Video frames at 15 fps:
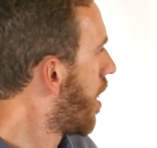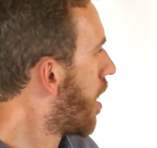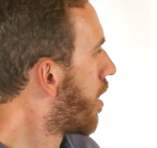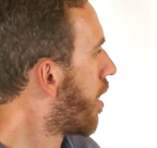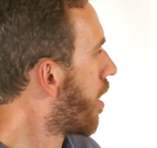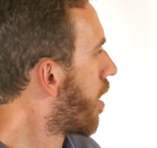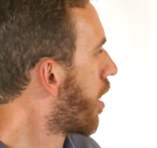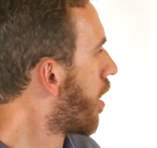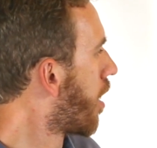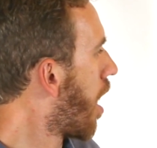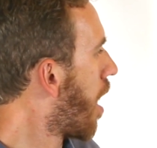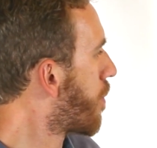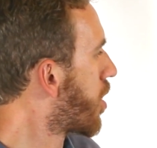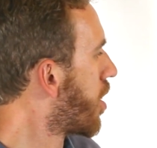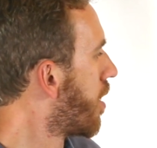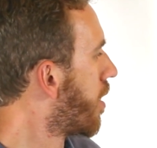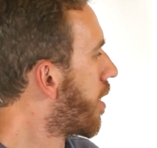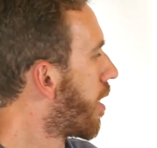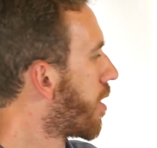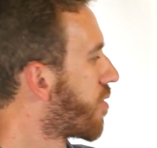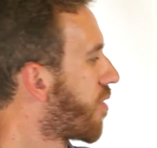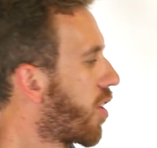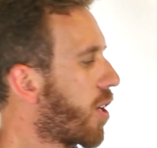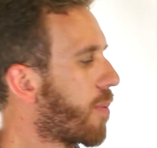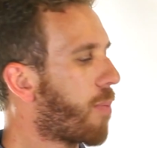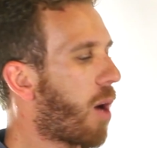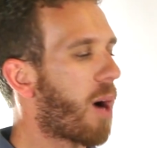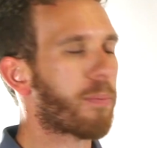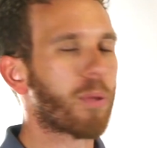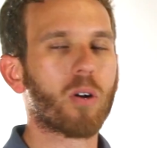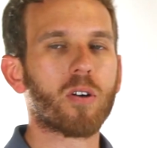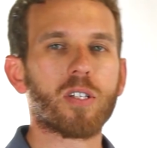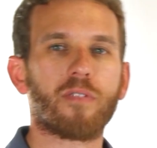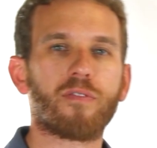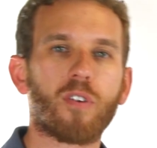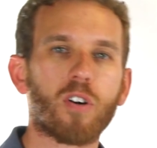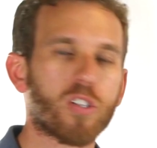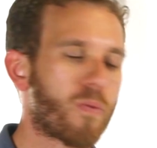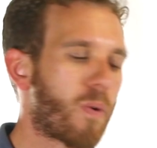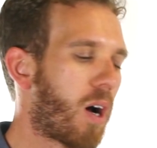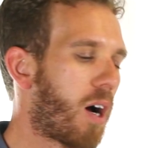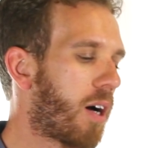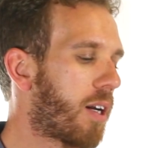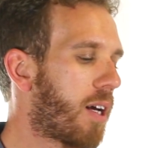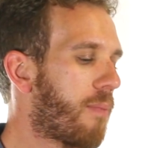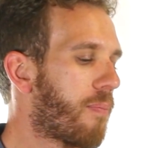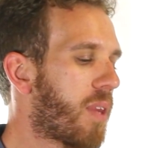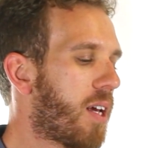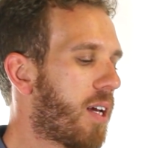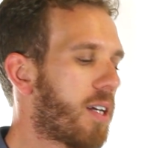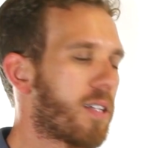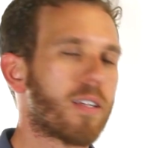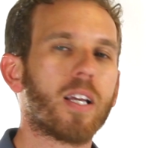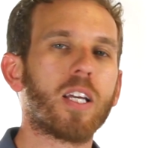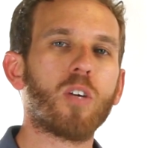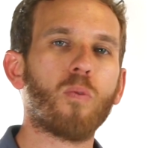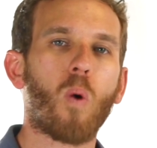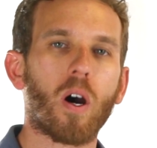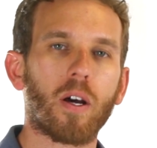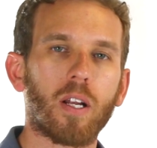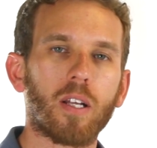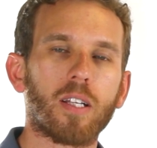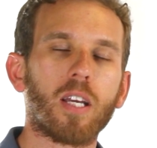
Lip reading: Another good option that is very popular as a first rod is the Iwana.